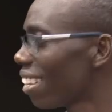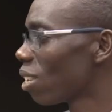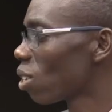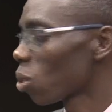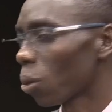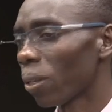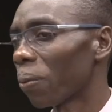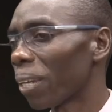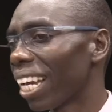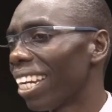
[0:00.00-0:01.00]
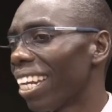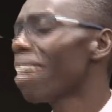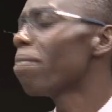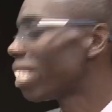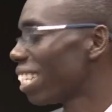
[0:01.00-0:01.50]
so that we can
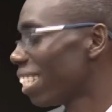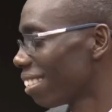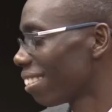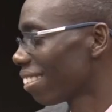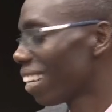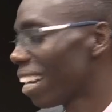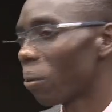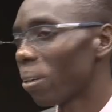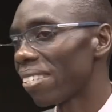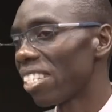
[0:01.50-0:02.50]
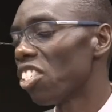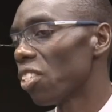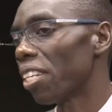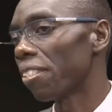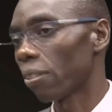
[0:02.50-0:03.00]
empty our
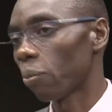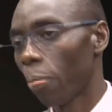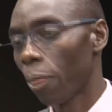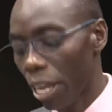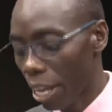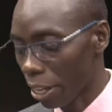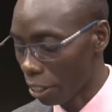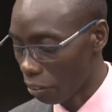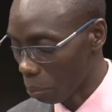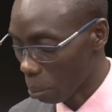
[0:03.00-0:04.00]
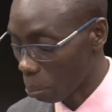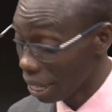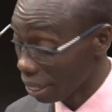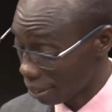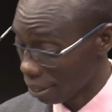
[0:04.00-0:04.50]
stinginess and give him the
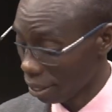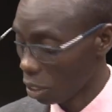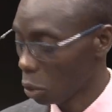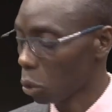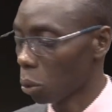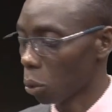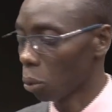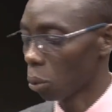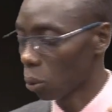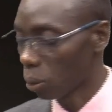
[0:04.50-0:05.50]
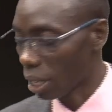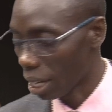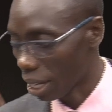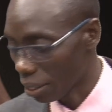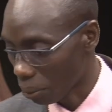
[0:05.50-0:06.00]
place to,
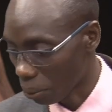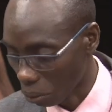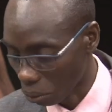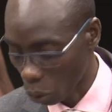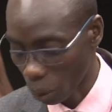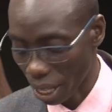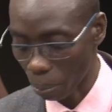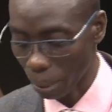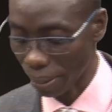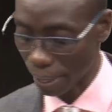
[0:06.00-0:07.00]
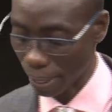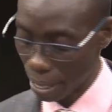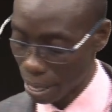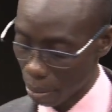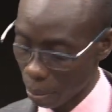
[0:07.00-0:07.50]
you know, to help us
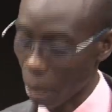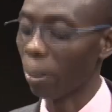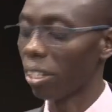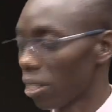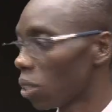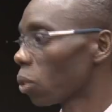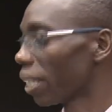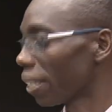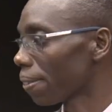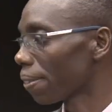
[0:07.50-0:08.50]
be a blessing to others.